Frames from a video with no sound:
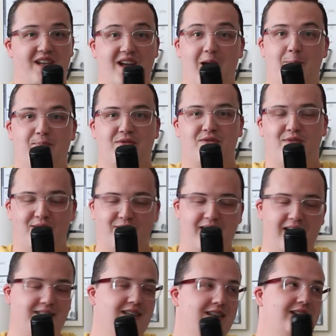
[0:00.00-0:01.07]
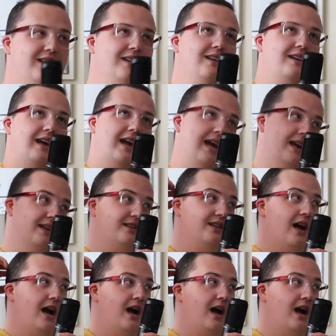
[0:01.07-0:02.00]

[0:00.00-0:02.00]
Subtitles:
Yeah, fun fact. And